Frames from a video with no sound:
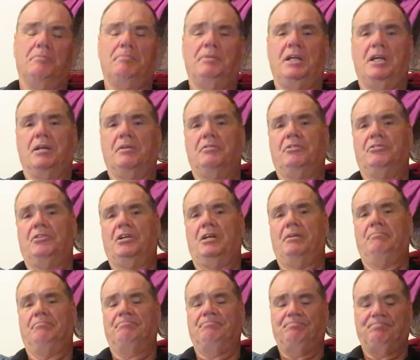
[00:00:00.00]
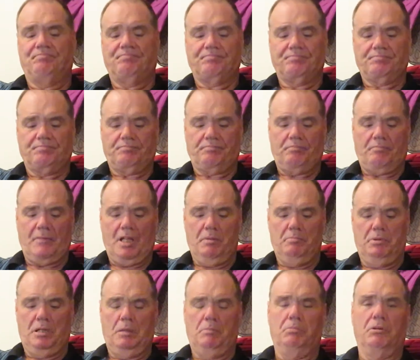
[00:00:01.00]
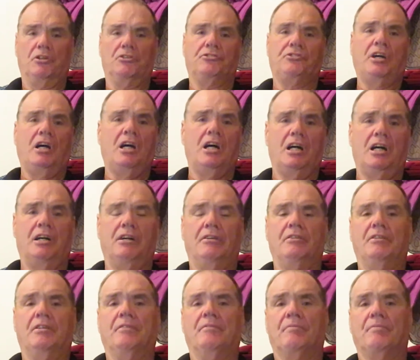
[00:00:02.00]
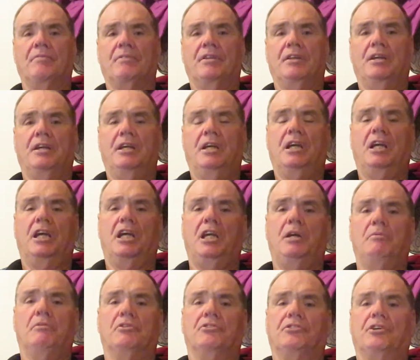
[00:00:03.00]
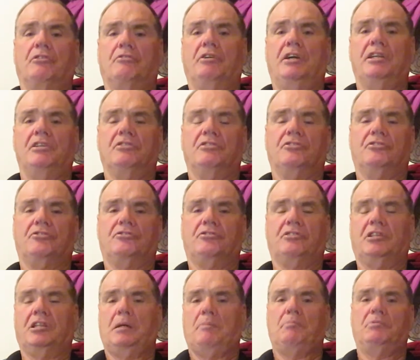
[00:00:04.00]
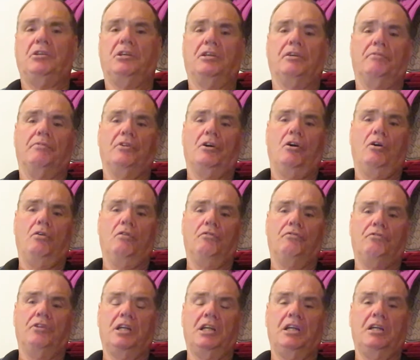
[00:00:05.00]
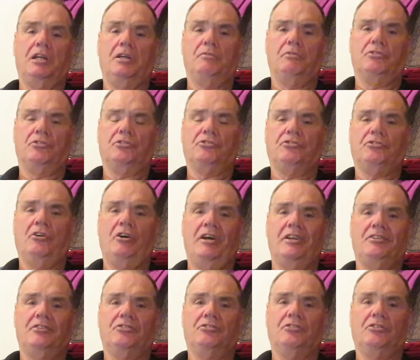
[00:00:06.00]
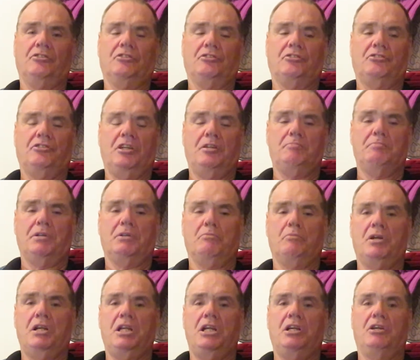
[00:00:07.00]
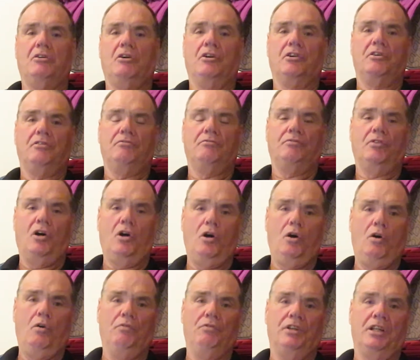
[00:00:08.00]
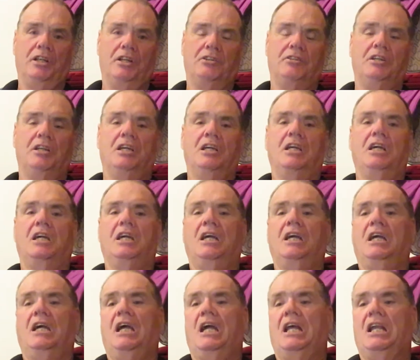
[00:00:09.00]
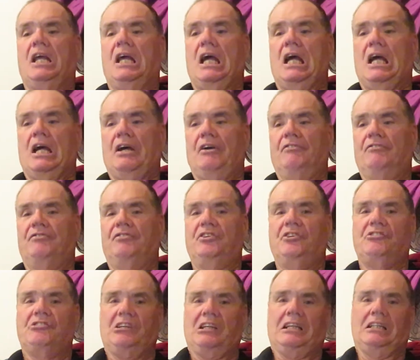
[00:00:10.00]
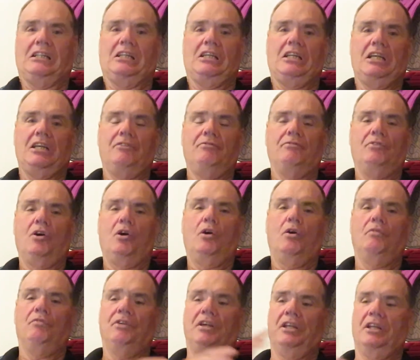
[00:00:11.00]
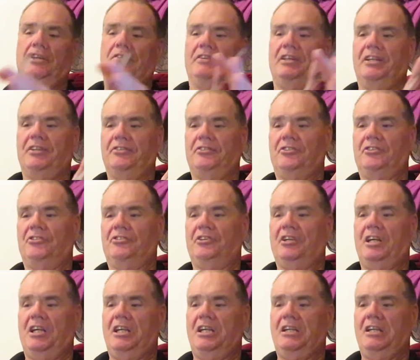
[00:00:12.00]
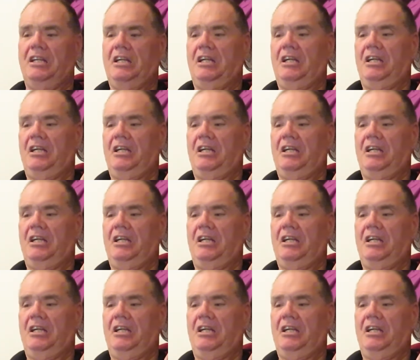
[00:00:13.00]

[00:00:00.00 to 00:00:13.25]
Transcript: about Bob Lazar, he was a great skeptic of the whole thing. He was a scientist, as I said, but when he got involved in it, and physically involved in it, that is to say,